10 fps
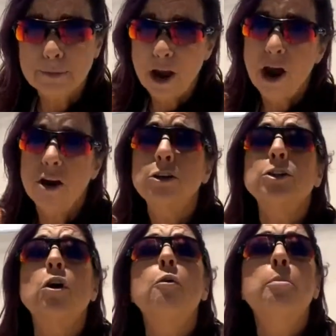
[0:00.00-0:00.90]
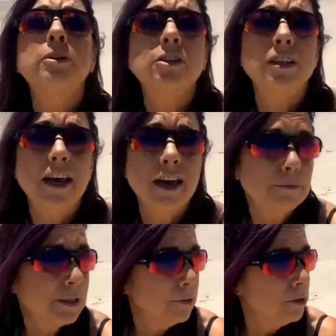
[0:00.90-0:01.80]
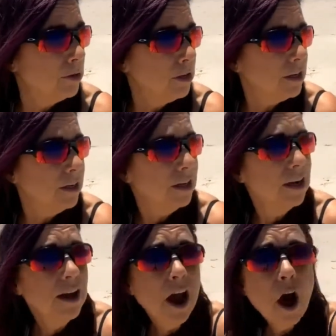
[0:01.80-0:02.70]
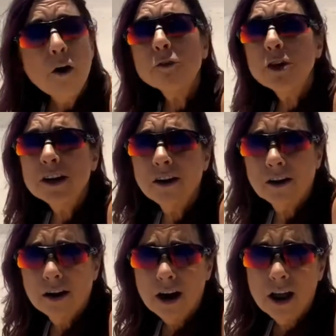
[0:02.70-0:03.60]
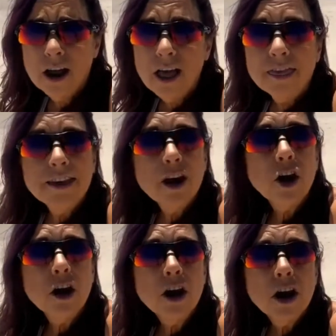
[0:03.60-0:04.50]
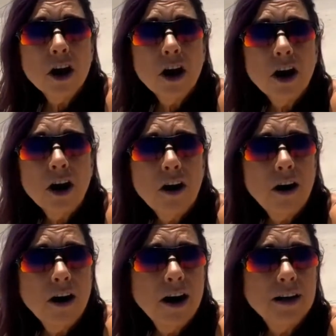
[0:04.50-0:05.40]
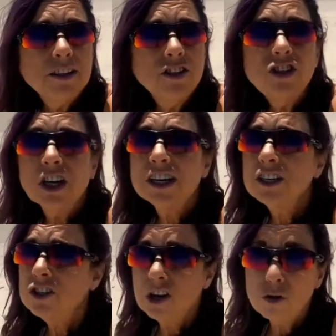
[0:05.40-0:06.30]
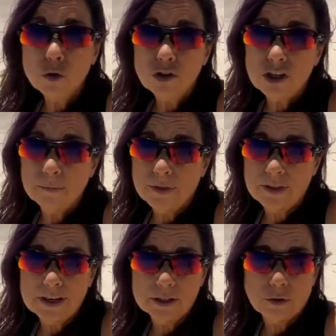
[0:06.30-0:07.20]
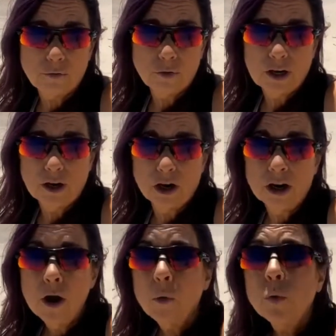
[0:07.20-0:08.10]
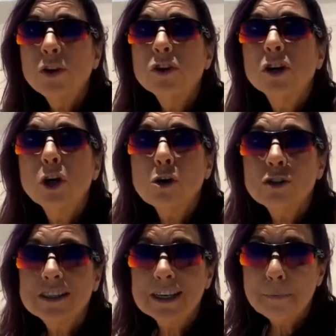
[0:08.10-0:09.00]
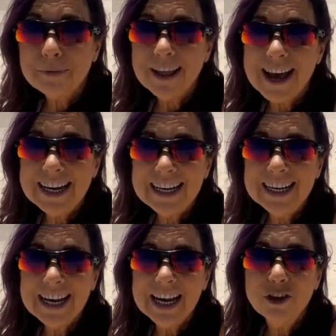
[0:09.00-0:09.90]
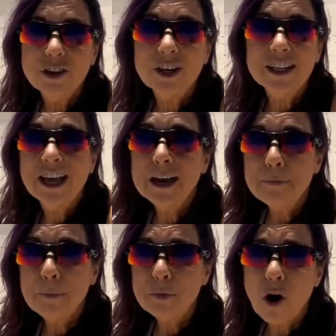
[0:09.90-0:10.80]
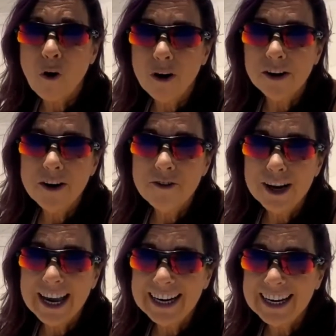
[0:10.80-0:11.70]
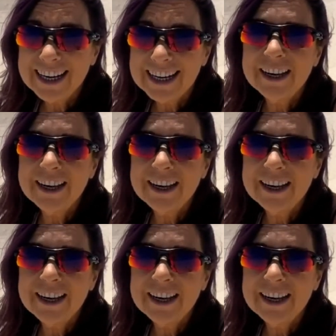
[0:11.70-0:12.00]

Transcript: my heart is open to the Haps community. Over here, there is giant jungle gym things over here where you can go zip lining and you can climb up cargo netting.